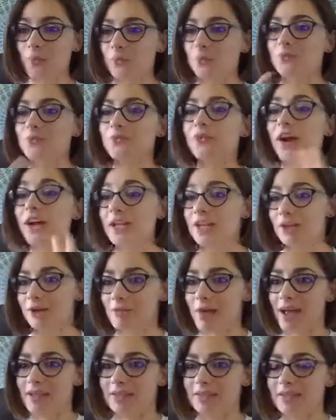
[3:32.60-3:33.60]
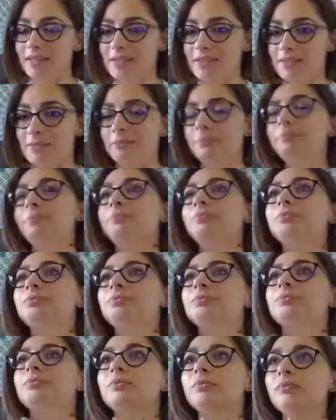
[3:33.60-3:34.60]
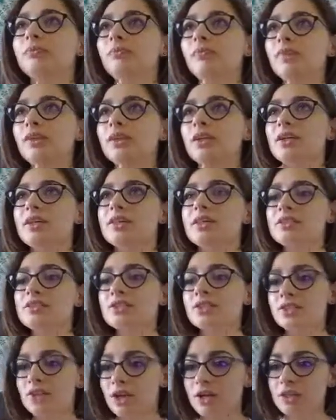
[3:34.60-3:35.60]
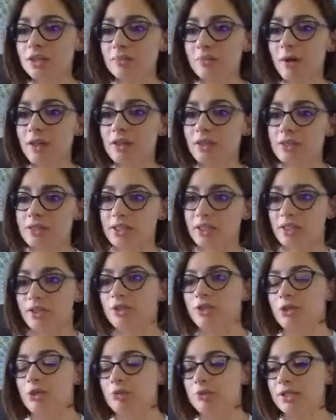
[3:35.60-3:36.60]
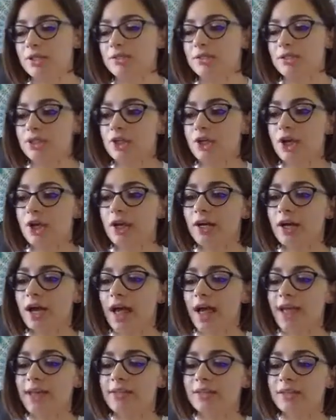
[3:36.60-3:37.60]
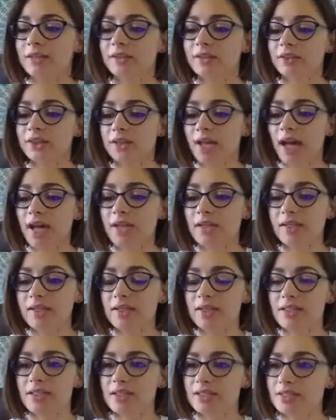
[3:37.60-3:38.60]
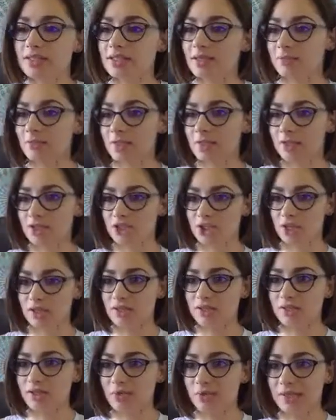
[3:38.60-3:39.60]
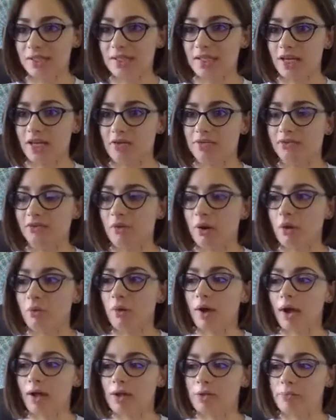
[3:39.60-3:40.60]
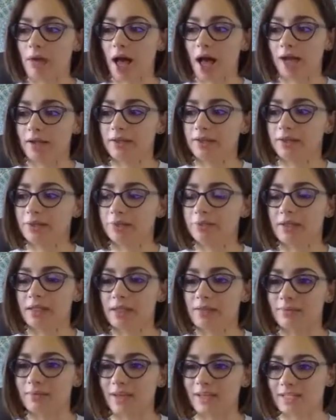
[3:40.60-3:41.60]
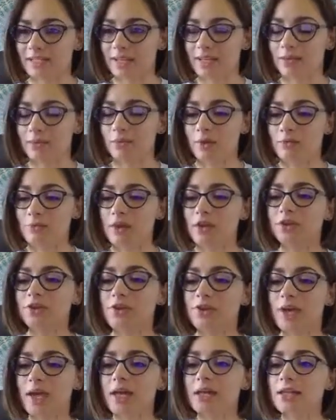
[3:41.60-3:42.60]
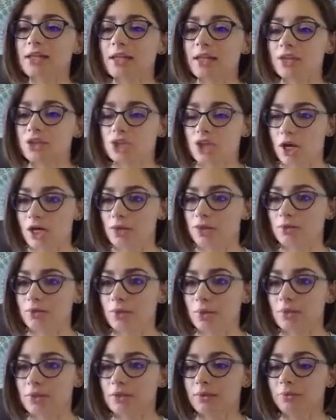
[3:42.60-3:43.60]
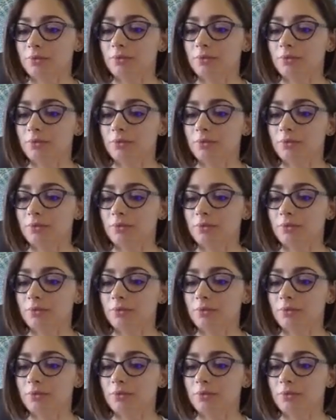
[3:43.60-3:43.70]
finding your magnetism. This starts by looking at your human design chart, and look at it. This is something that Jenna's always said a while back that really resonated with me. Look at it like a child would.